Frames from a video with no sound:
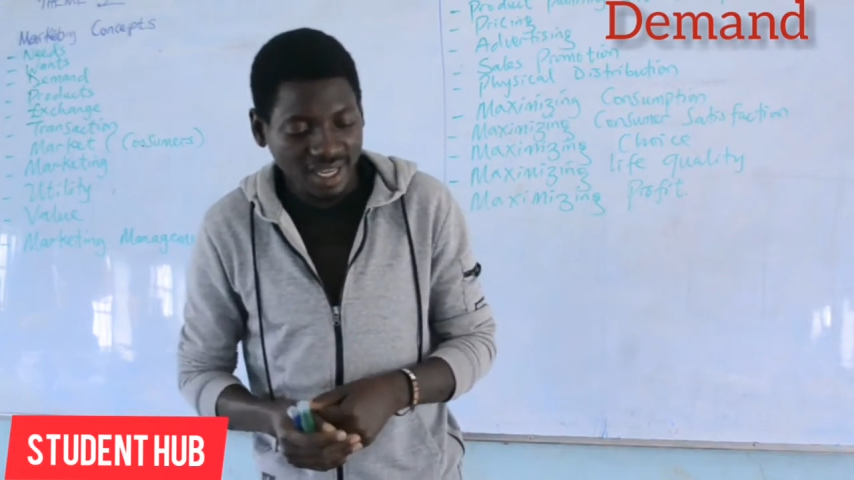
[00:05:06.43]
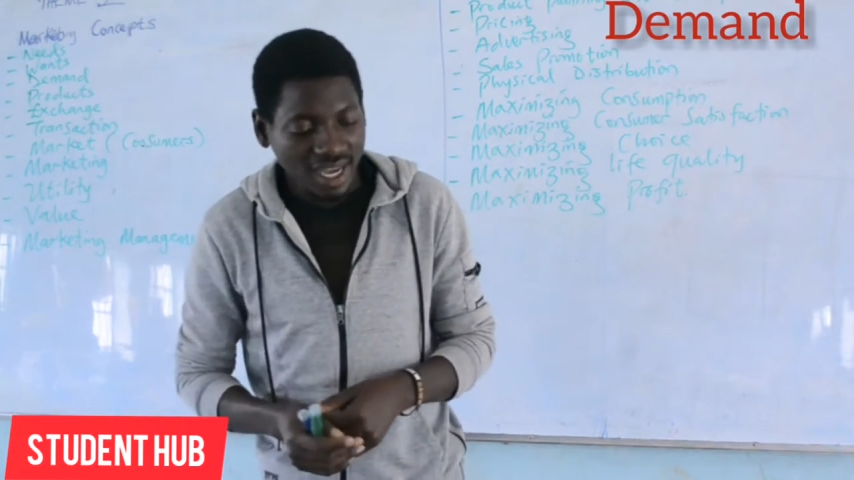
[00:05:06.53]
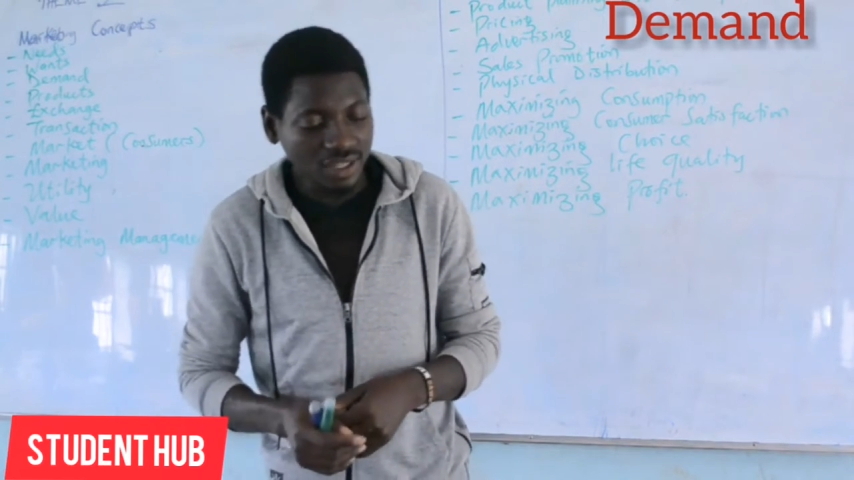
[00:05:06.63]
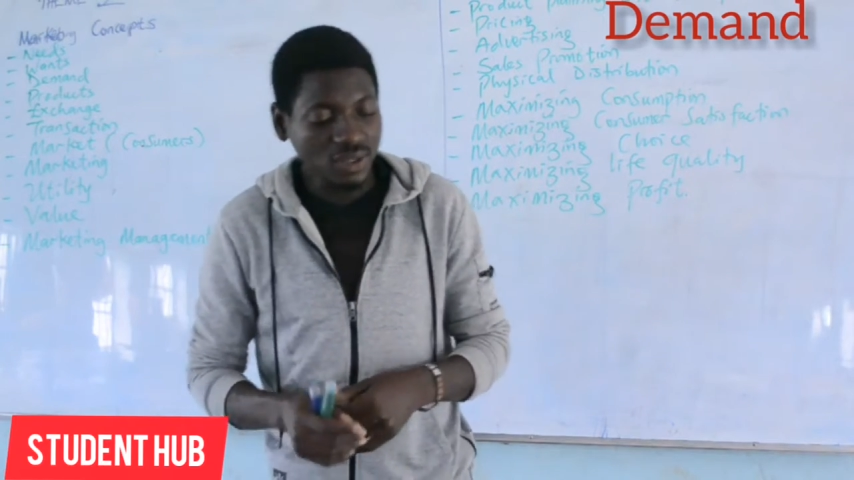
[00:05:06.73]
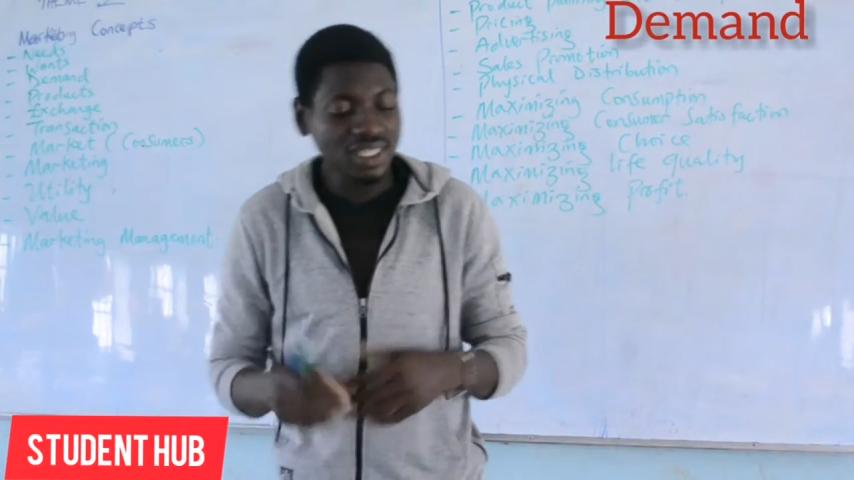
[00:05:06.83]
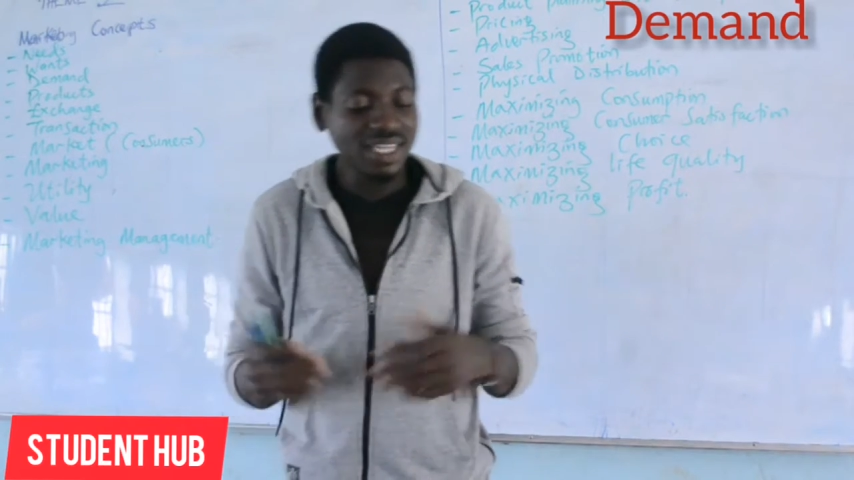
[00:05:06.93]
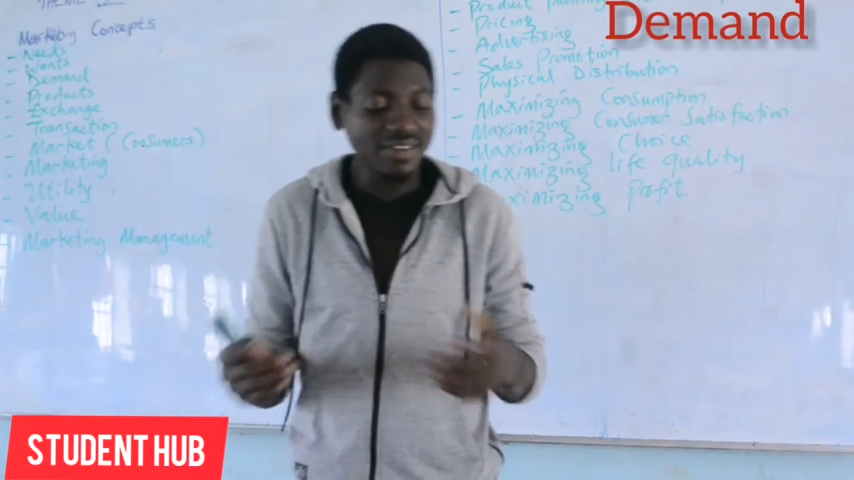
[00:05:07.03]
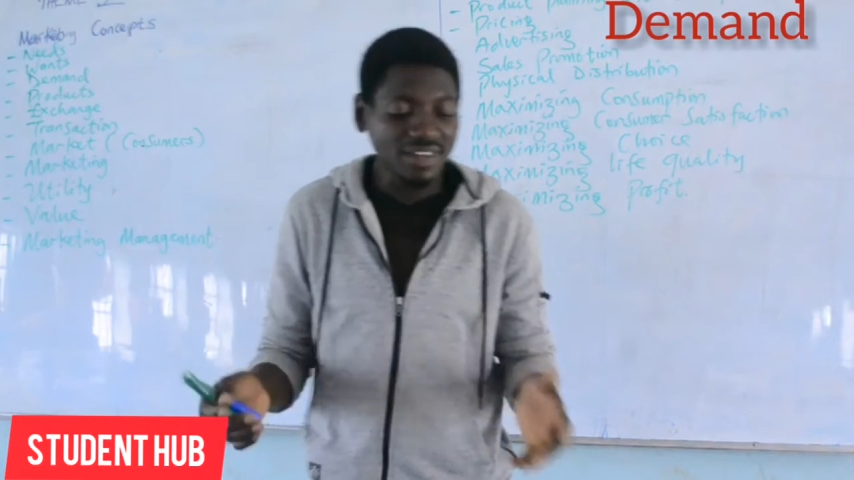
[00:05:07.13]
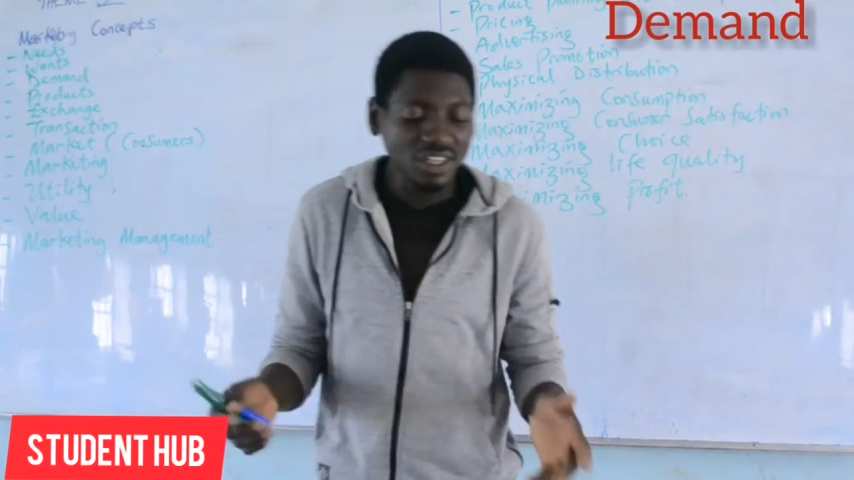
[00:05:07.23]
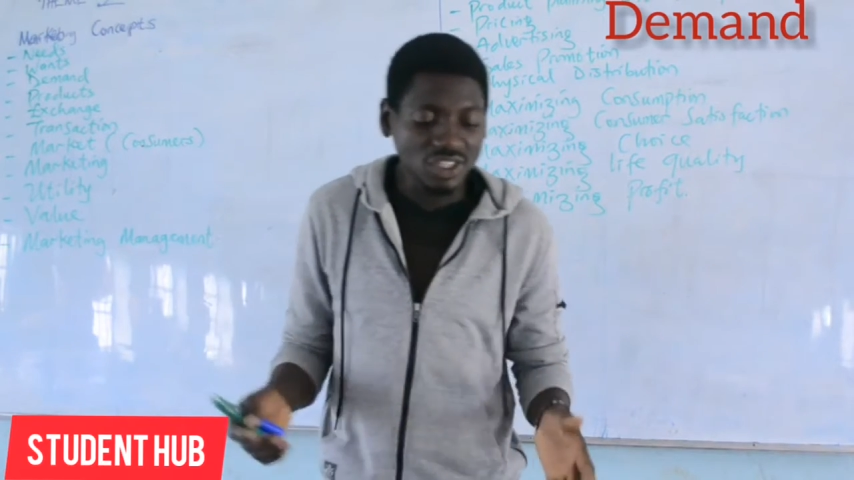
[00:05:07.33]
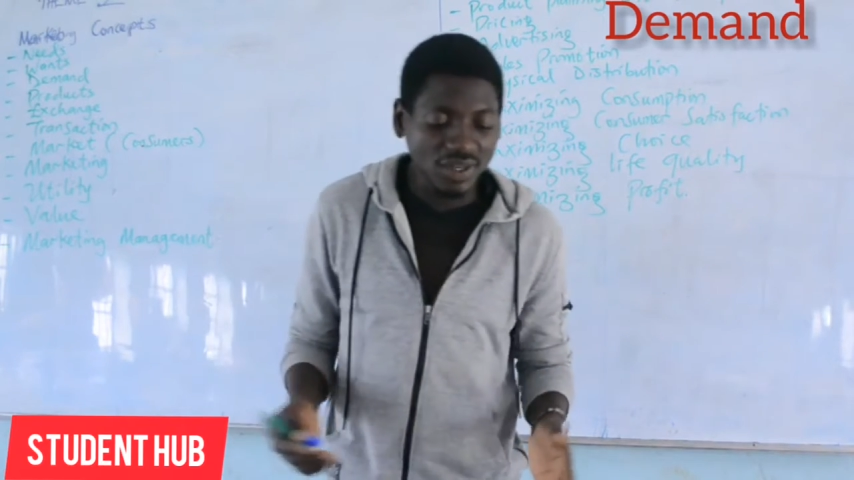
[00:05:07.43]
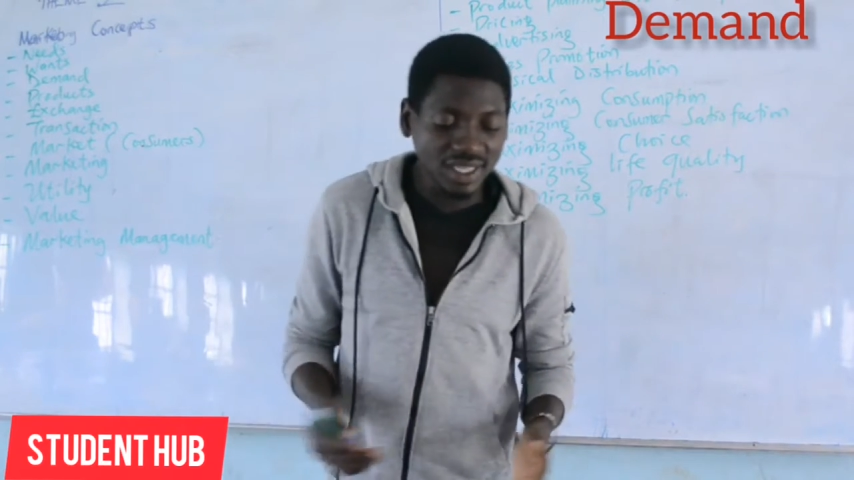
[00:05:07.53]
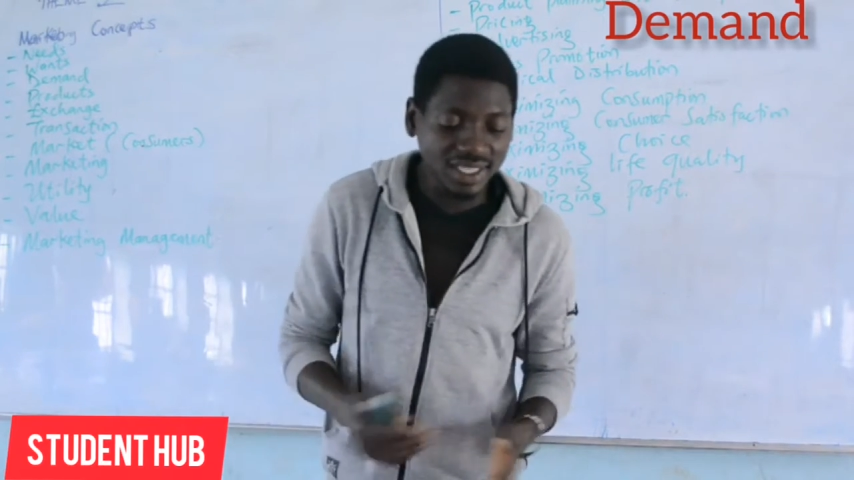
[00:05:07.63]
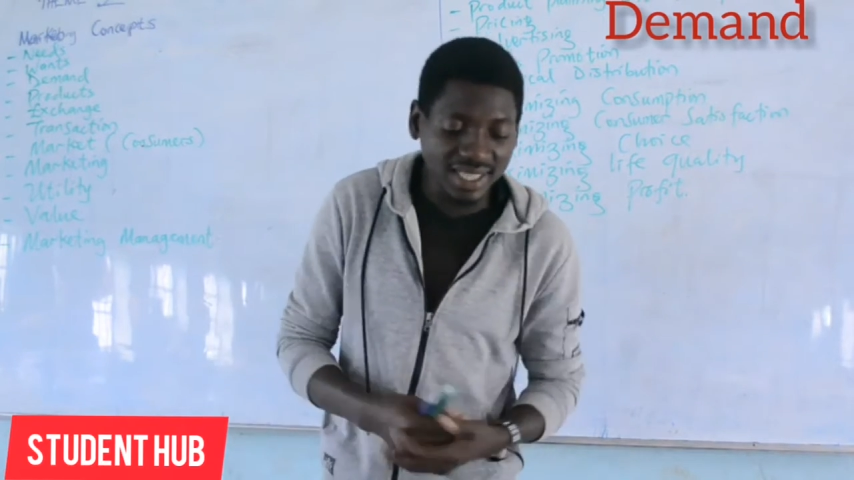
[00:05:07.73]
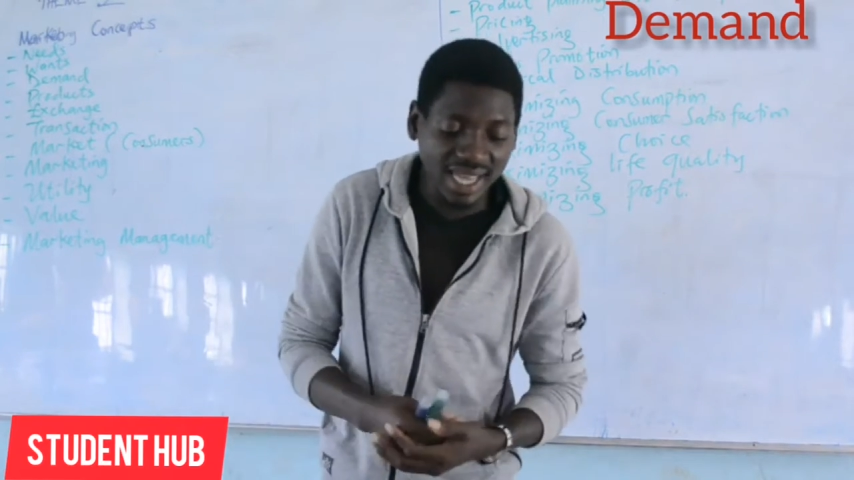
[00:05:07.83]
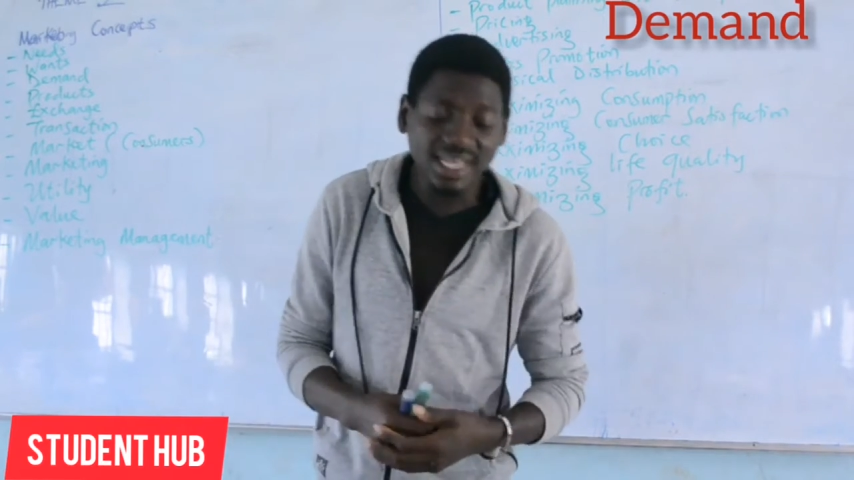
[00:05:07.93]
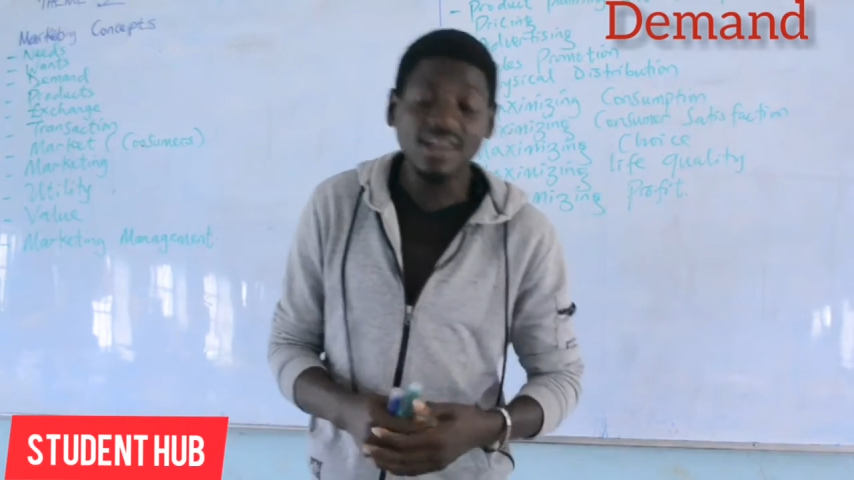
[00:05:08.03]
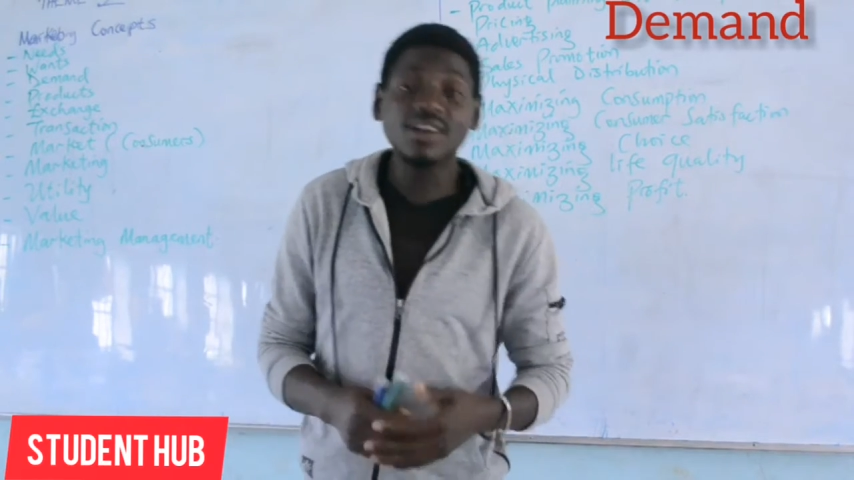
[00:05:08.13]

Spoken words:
And so the definition is that